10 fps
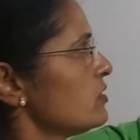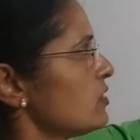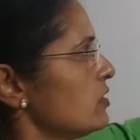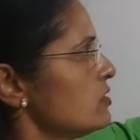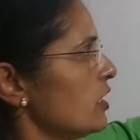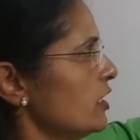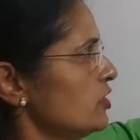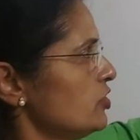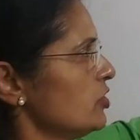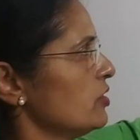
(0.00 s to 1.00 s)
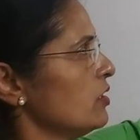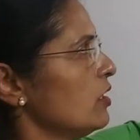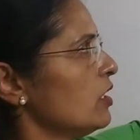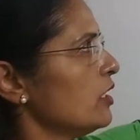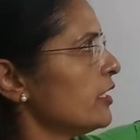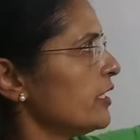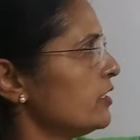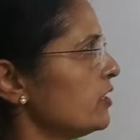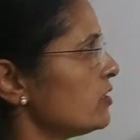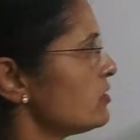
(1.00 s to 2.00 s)
son's age. 10
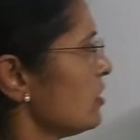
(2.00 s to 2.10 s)
years